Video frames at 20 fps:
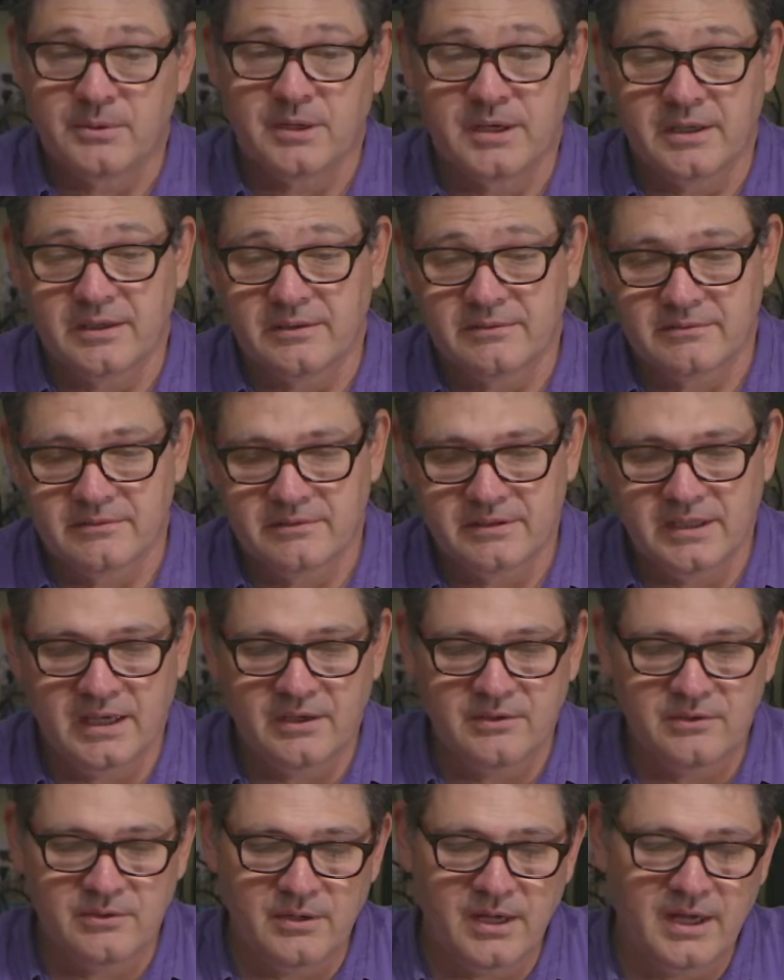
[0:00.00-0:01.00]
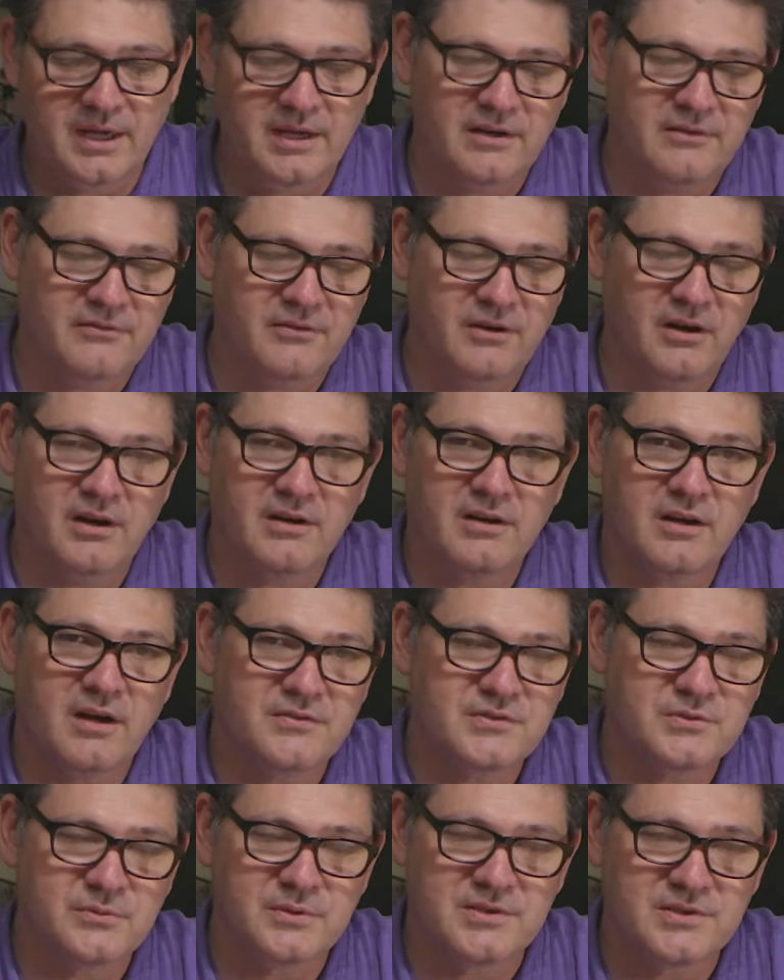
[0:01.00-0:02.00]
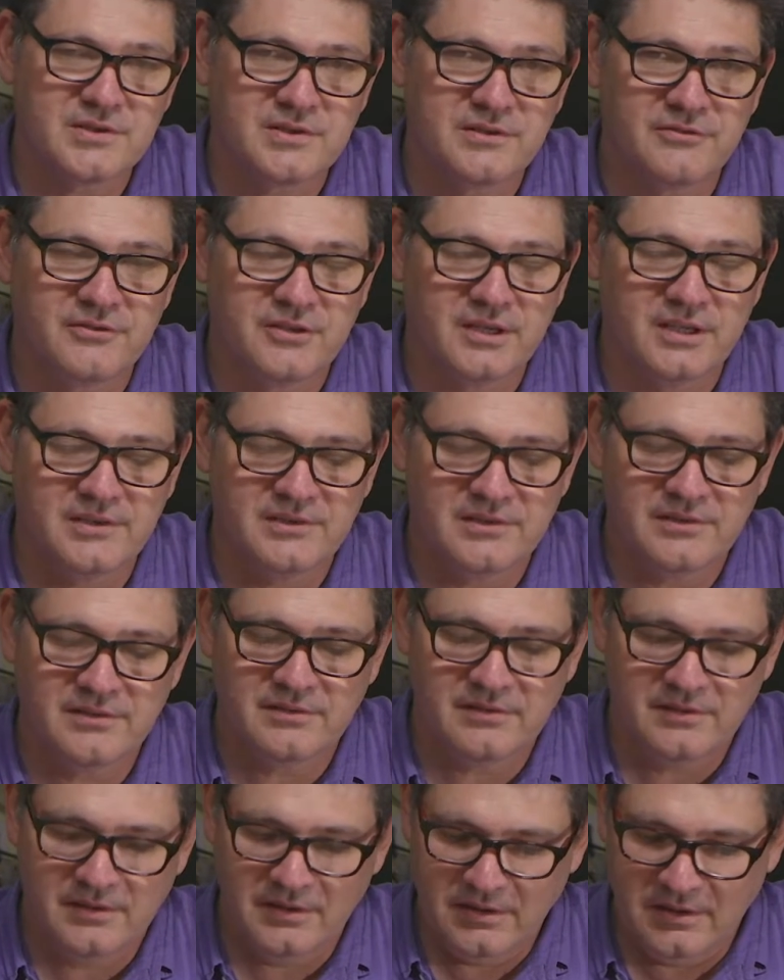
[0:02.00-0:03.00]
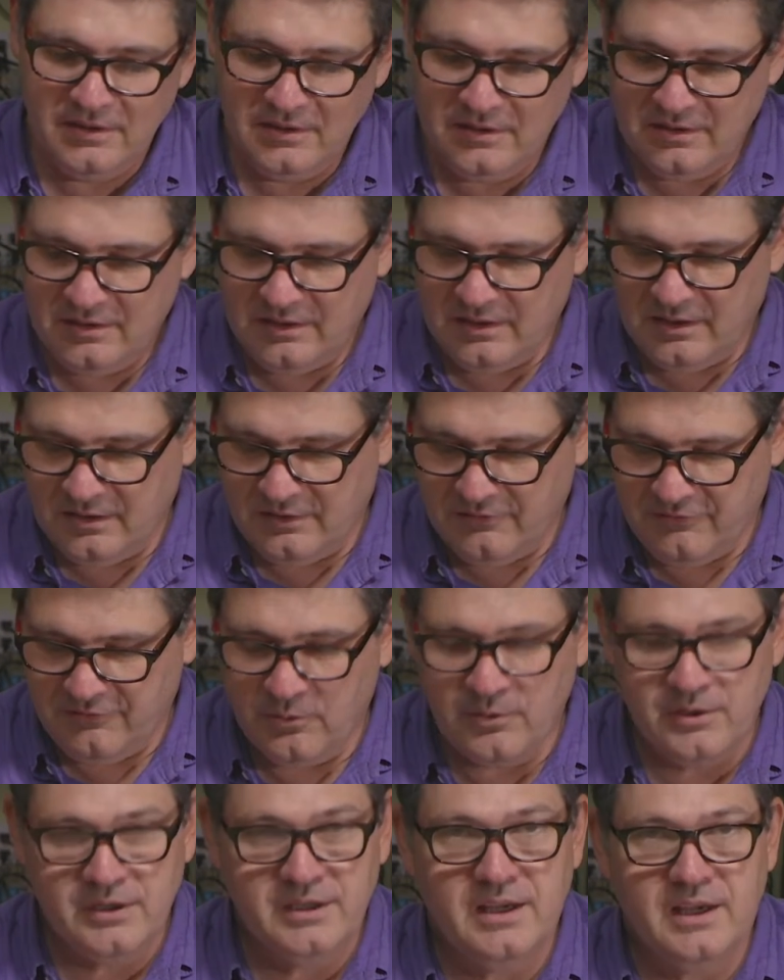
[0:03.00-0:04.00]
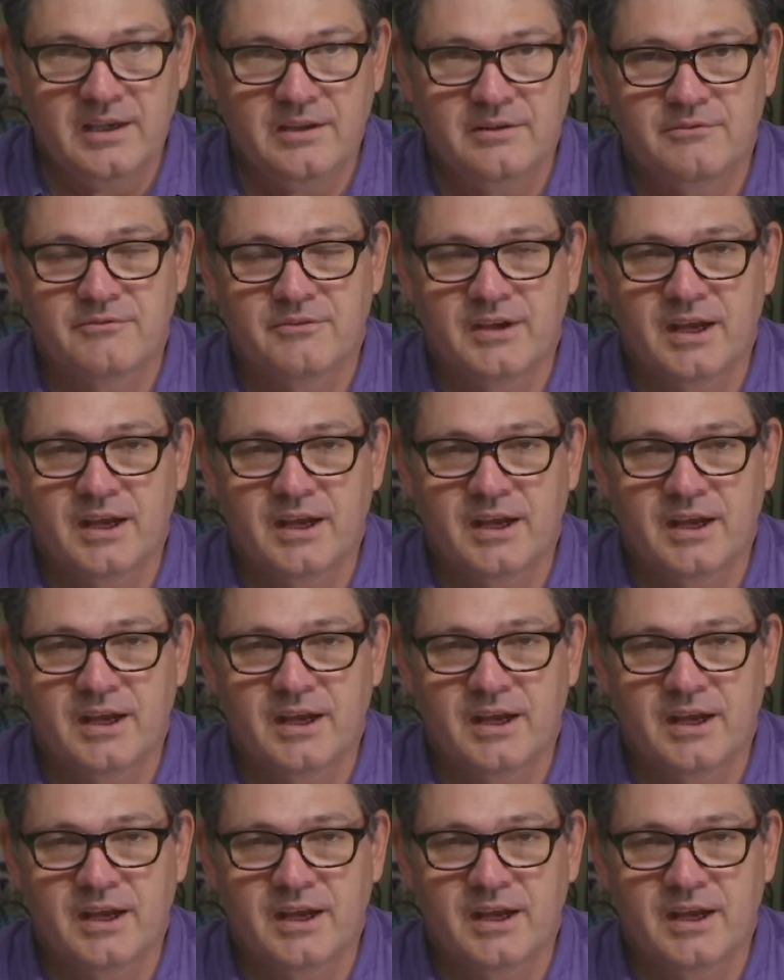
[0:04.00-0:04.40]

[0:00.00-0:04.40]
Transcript: running now you have on off switch in the front uh, 48